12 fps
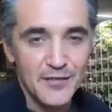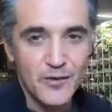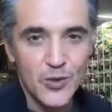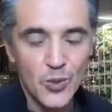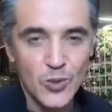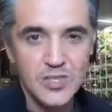Of
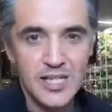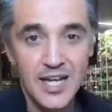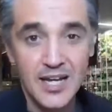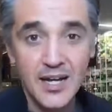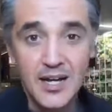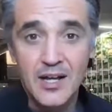course,
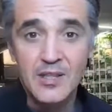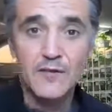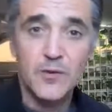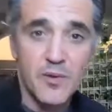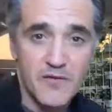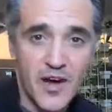the
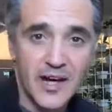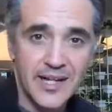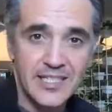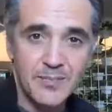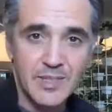former Finance